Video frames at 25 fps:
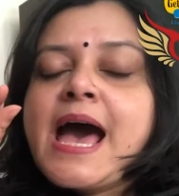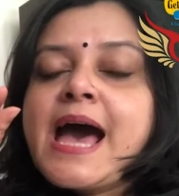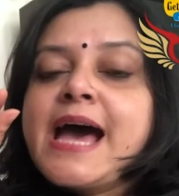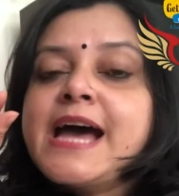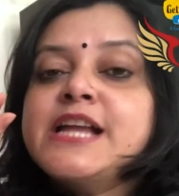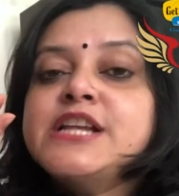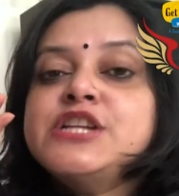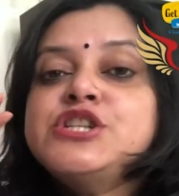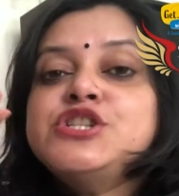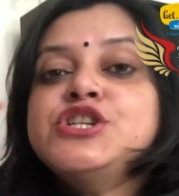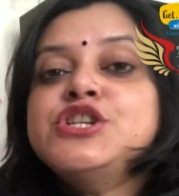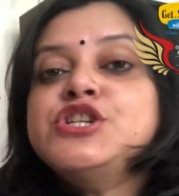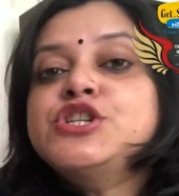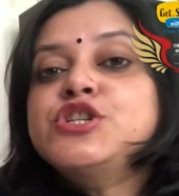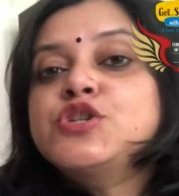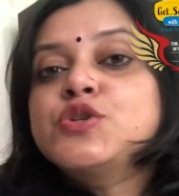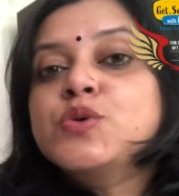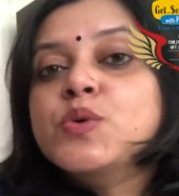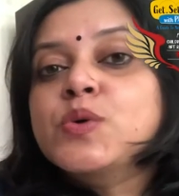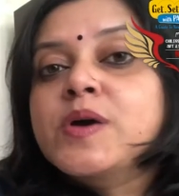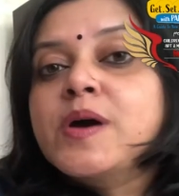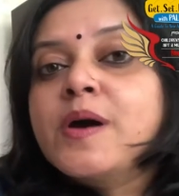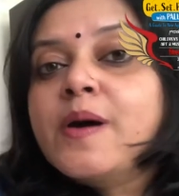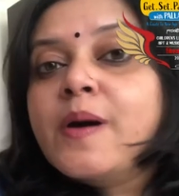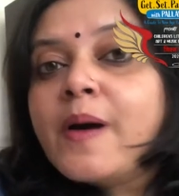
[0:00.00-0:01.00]
and she
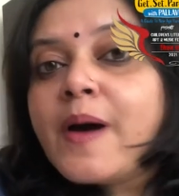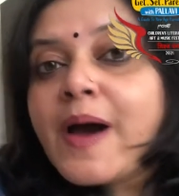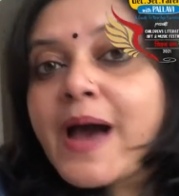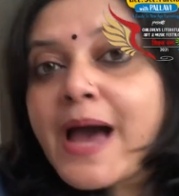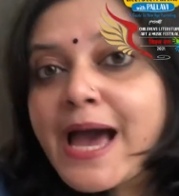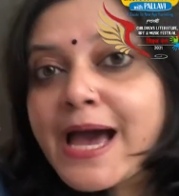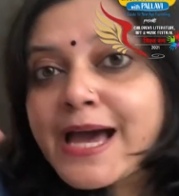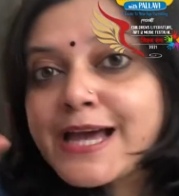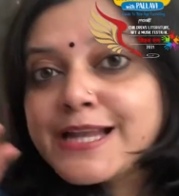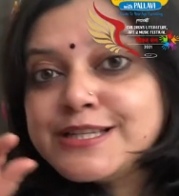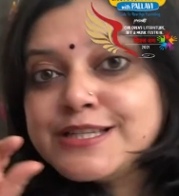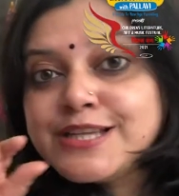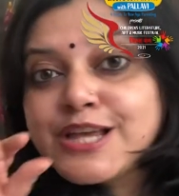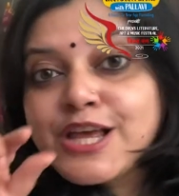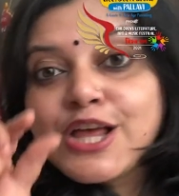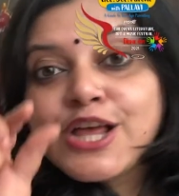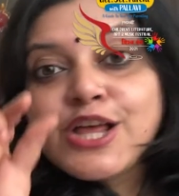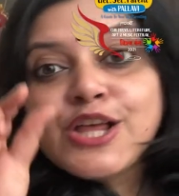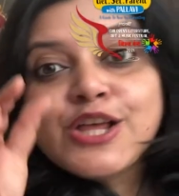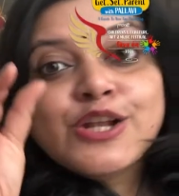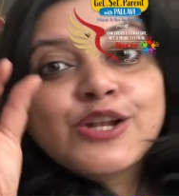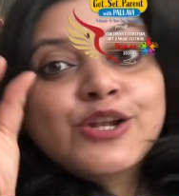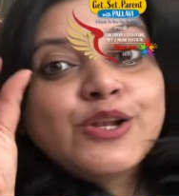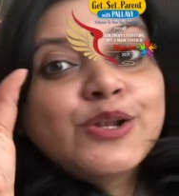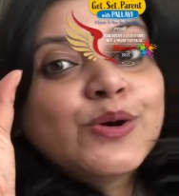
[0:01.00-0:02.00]
took her hand
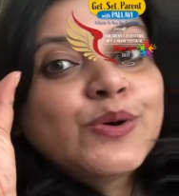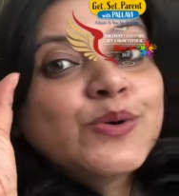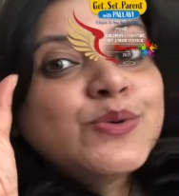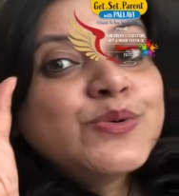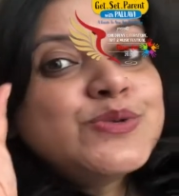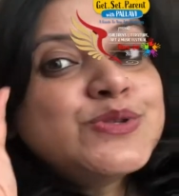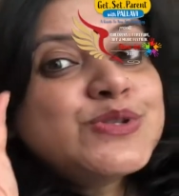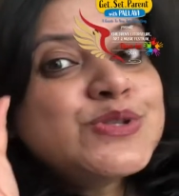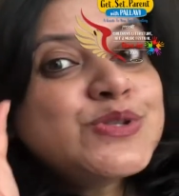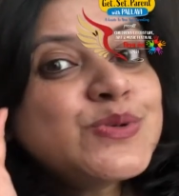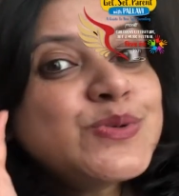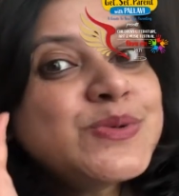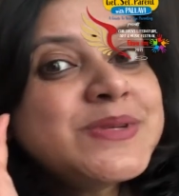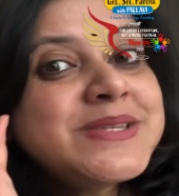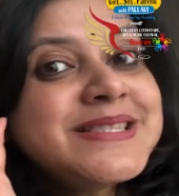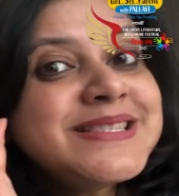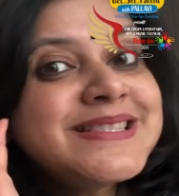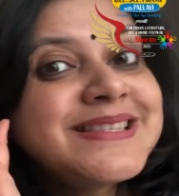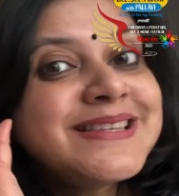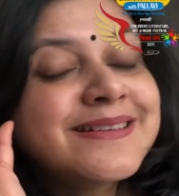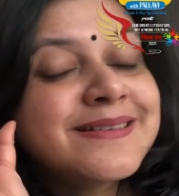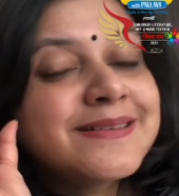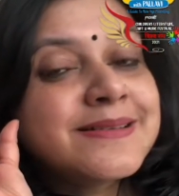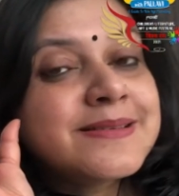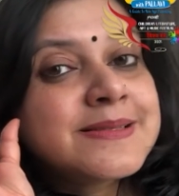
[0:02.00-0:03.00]
close to his
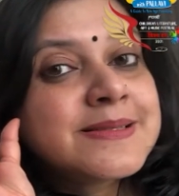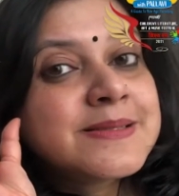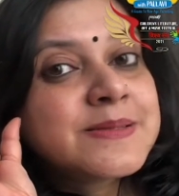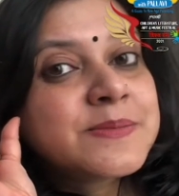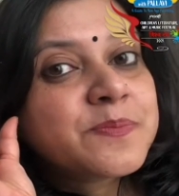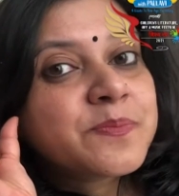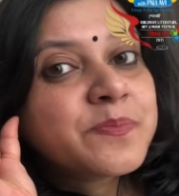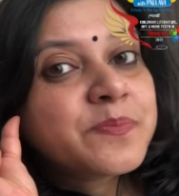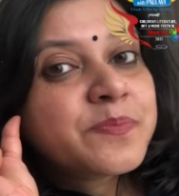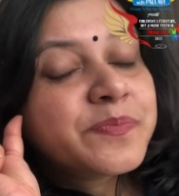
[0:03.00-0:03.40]
ears